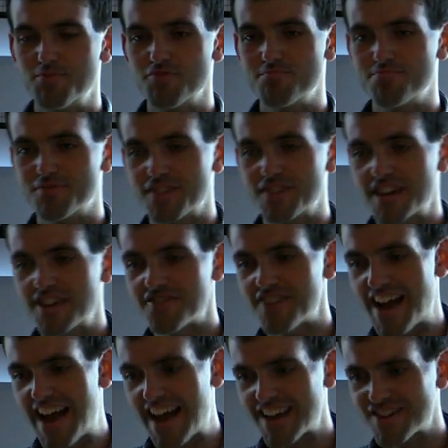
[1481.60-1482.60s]
player
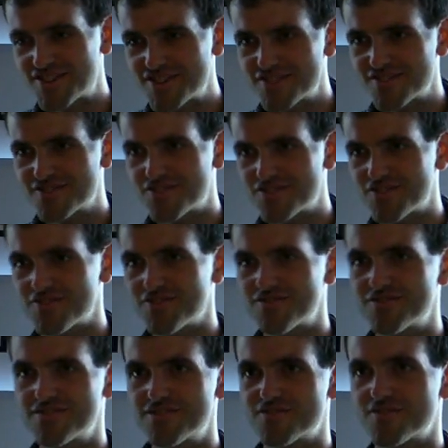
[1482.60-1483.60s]
action
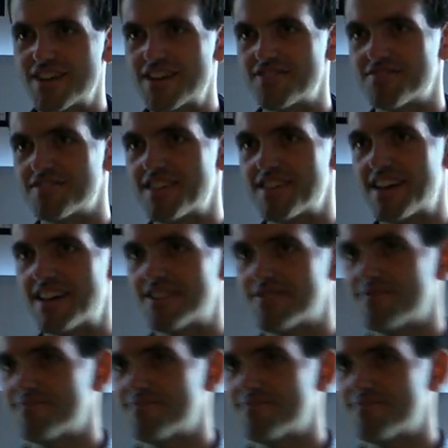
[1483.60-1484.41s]
turns rather than